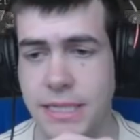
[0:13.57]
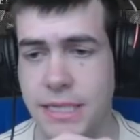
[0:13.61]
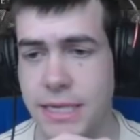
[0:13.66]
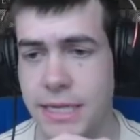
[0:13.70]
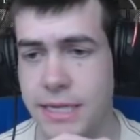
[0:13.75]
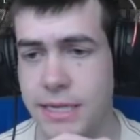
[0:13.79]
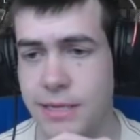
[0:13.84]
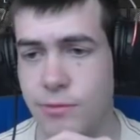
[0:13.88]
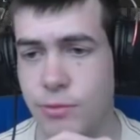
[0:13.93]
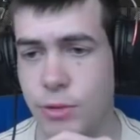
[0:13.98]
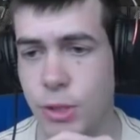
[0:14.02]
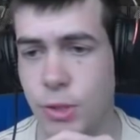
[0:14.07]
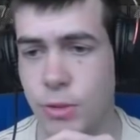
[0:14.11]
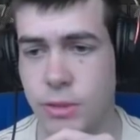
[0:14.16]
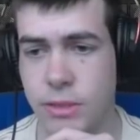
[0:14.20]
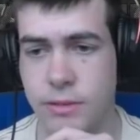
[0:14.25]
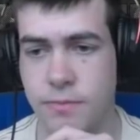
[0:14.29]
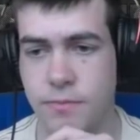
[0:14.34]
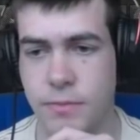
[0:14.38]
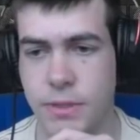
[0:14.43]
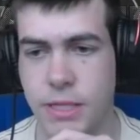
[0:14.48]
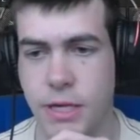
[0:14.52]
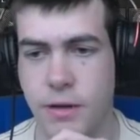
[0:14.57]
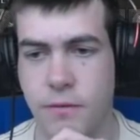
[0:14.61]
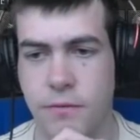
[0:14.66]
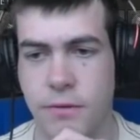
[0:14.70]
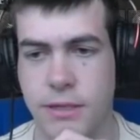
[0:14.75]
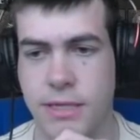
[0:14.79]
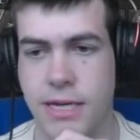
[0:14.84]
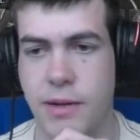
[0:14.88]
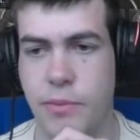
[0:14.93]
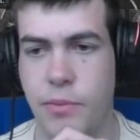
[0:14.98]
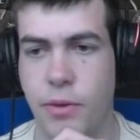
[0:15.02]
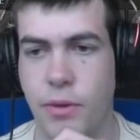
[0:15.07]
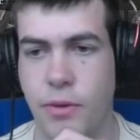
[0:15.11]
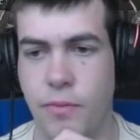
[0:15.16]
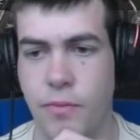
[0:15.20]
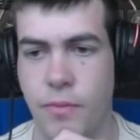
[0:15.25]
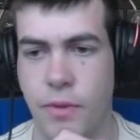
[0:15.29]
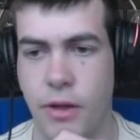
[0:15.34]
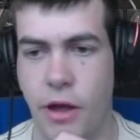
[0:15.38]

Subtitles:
is reduced. So for example,